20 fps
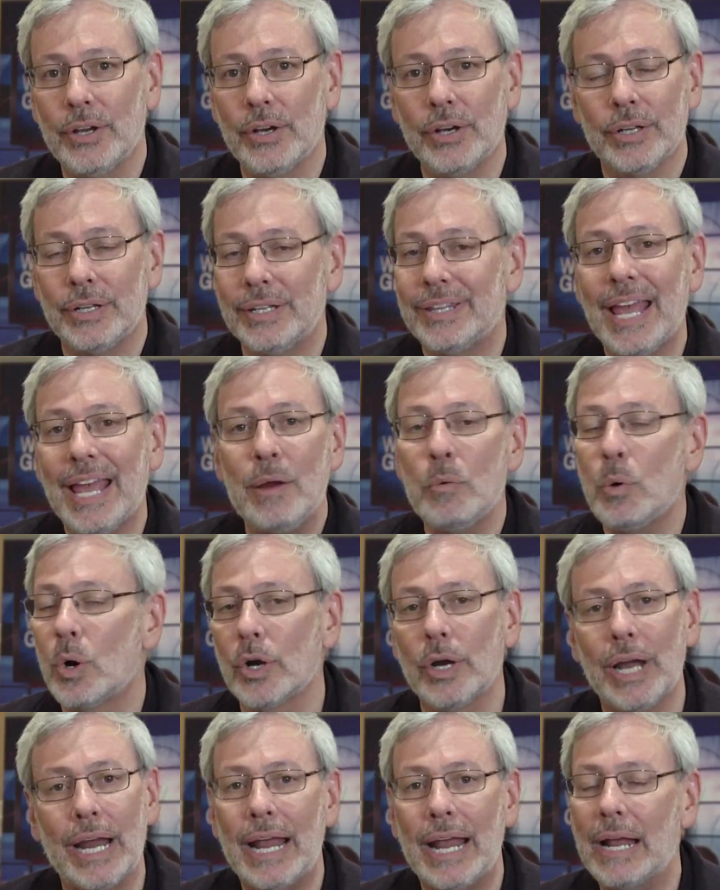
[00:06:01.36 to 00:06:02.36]
good. They
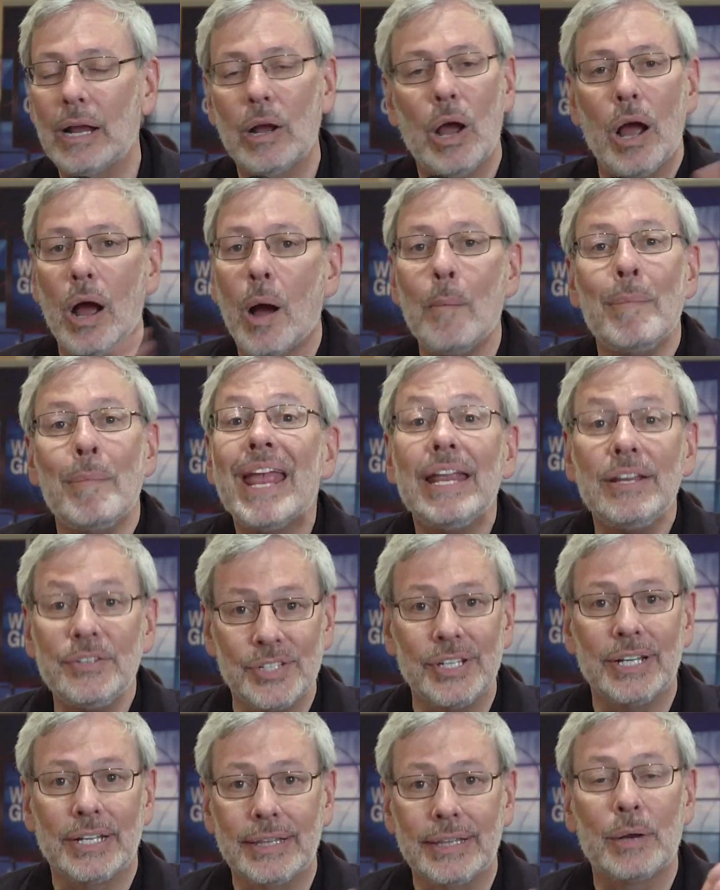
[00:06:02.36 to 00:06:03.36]
were
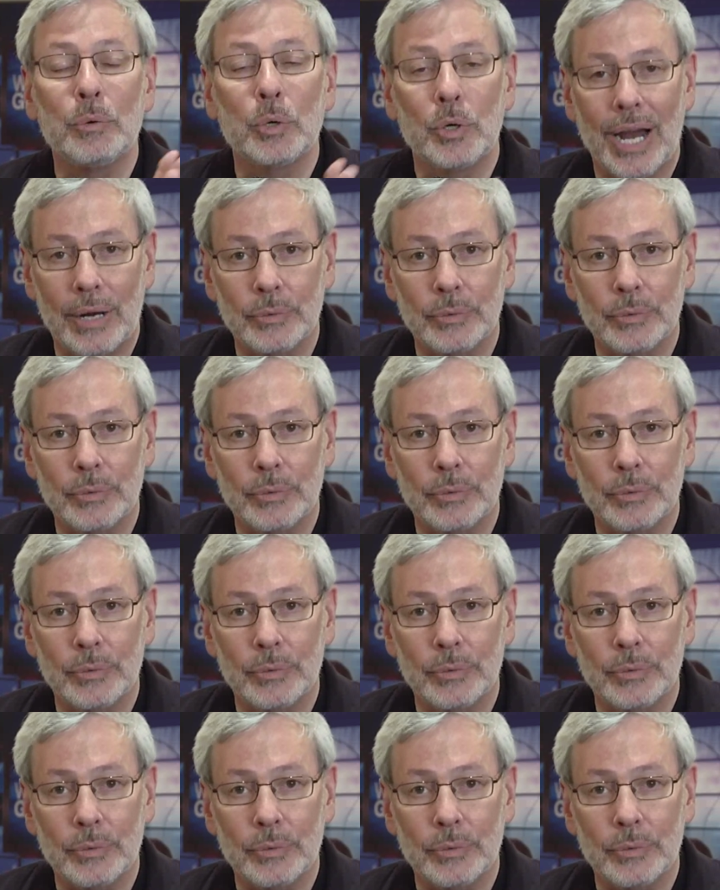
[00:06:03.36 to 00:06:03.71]
amazing. They were